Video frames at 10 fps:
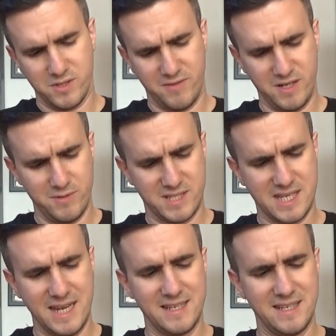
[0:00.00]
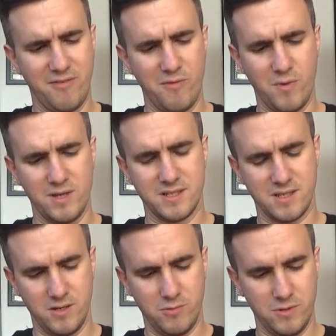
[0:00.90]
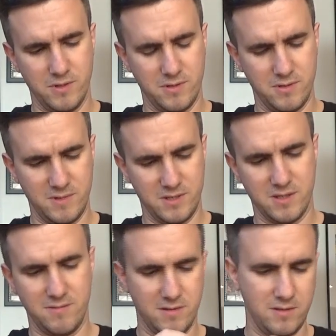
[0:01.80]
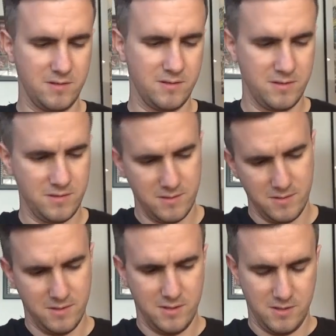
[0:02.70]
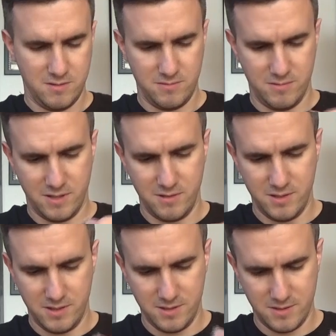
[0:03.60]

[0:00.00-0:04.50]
I think it was 10 different ones I ordered. Let me just have a look what we got here.